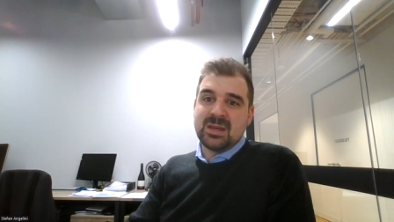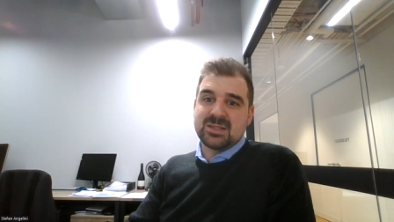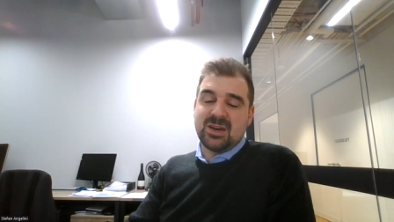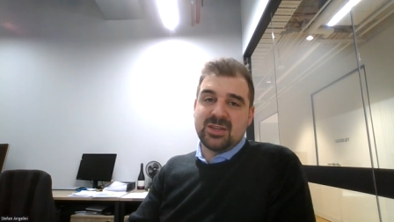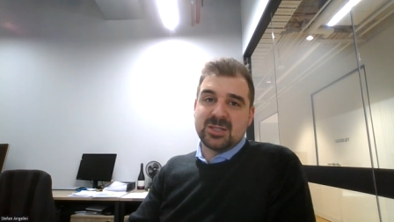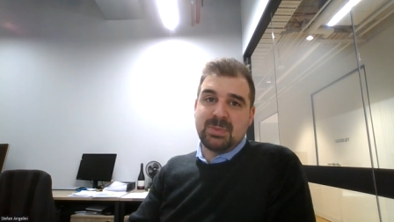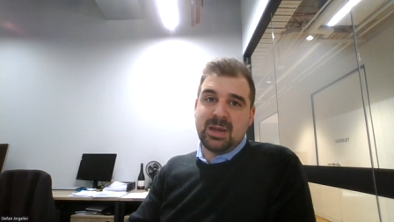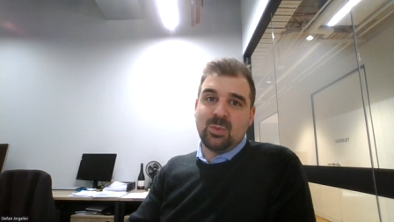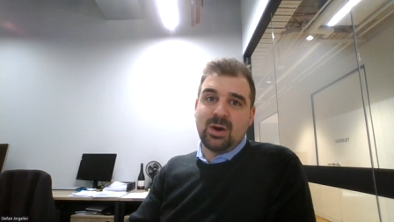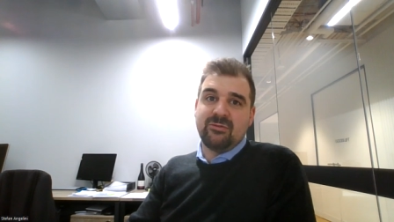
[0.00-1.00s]
So there's
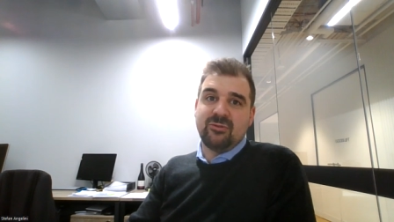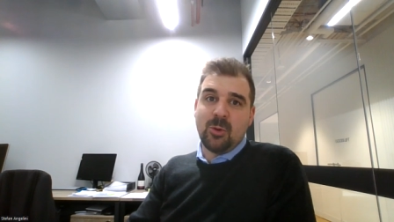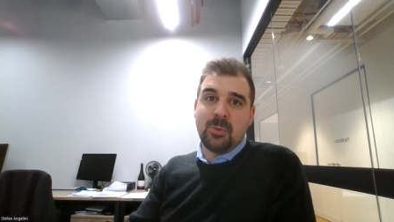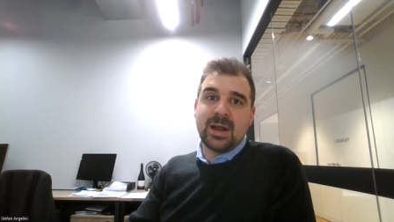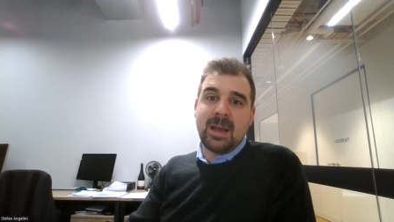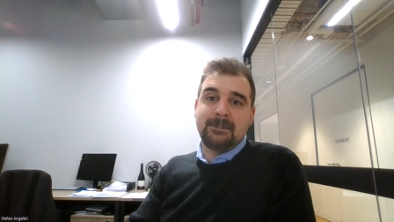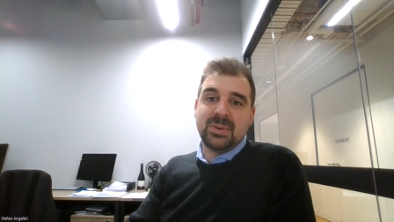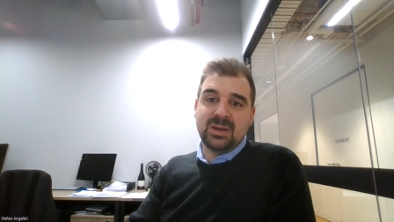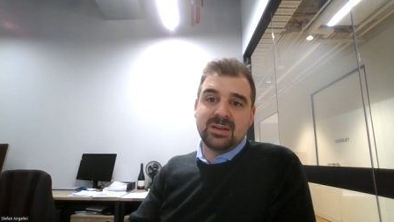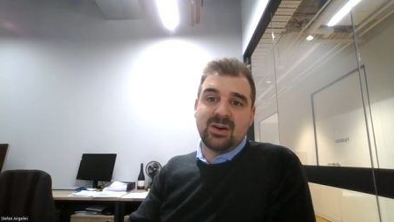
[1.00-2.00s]
been 4.8
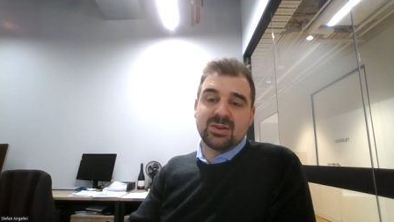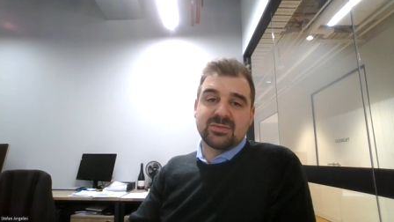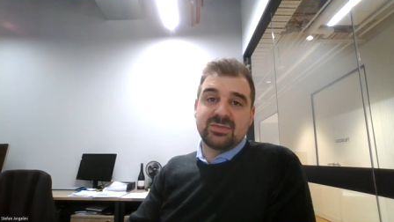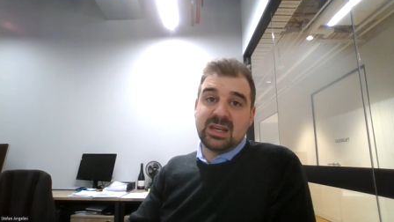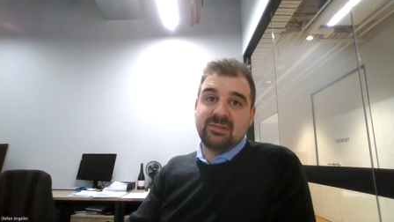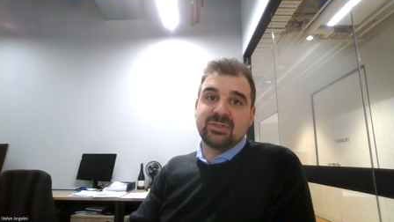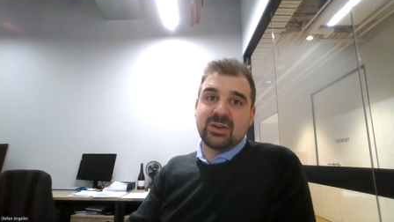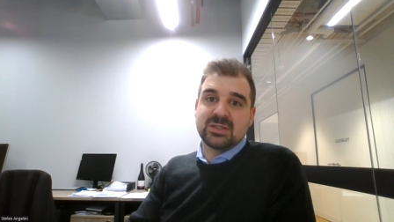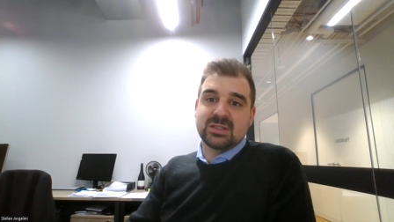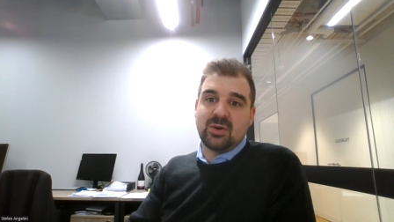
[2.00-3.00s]
billion dollars of net
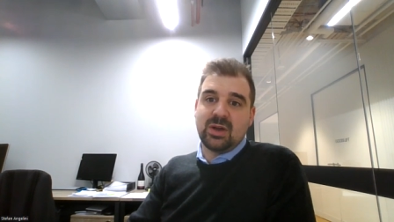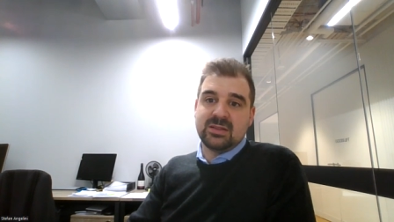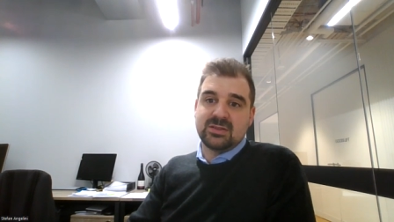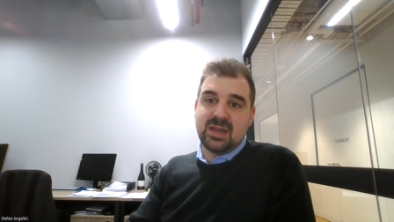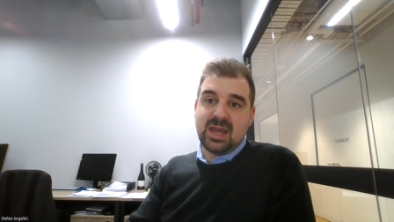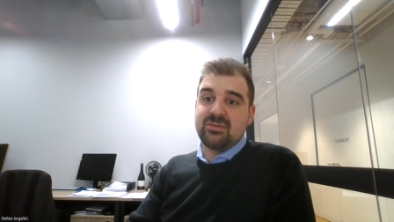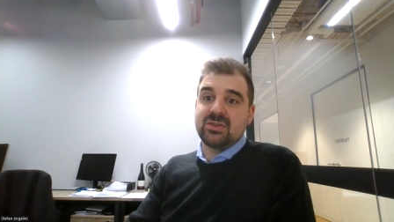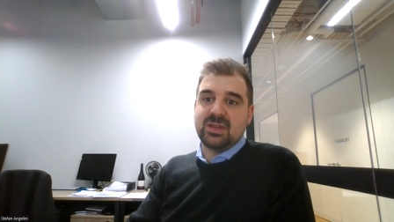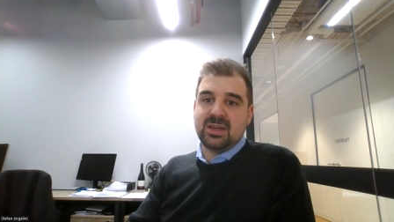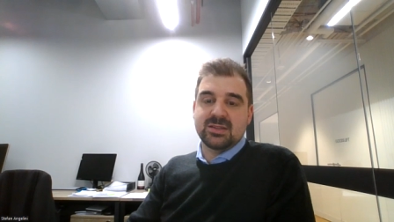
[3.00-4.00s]
inflows into into
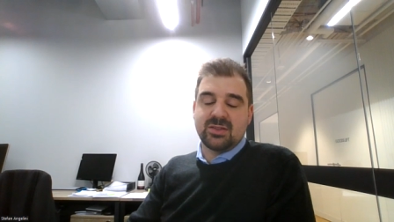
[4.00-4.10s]
everything.